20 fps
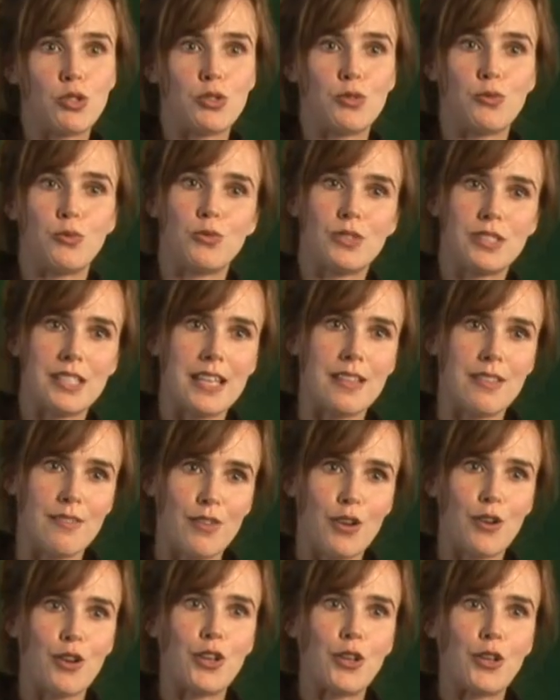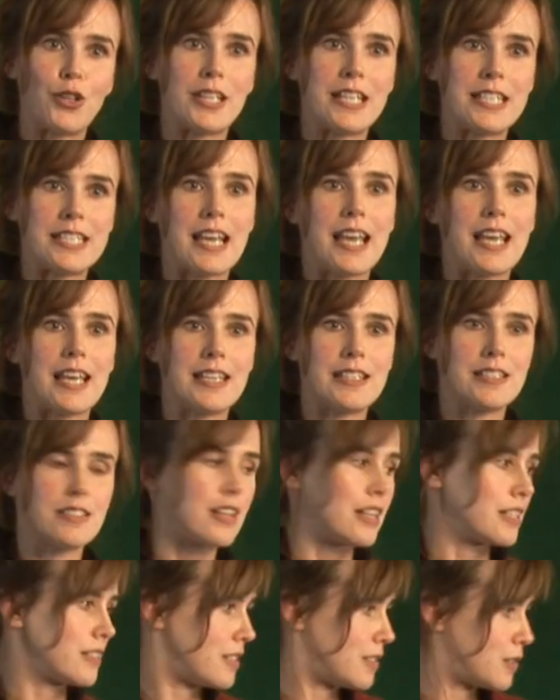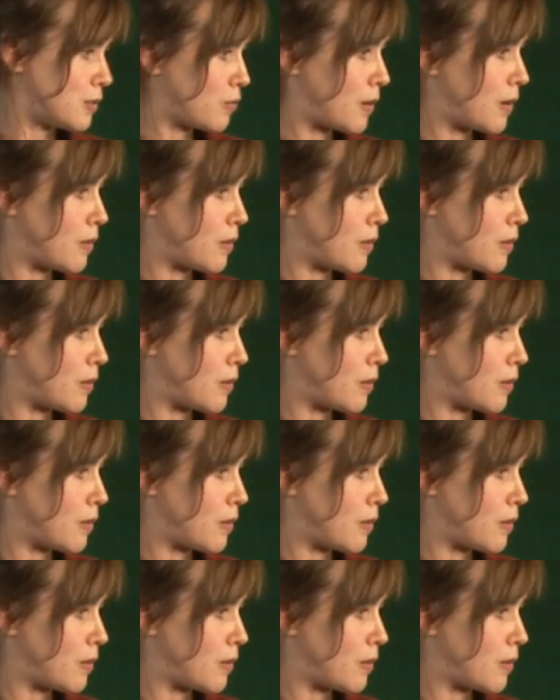to see the very early days, like this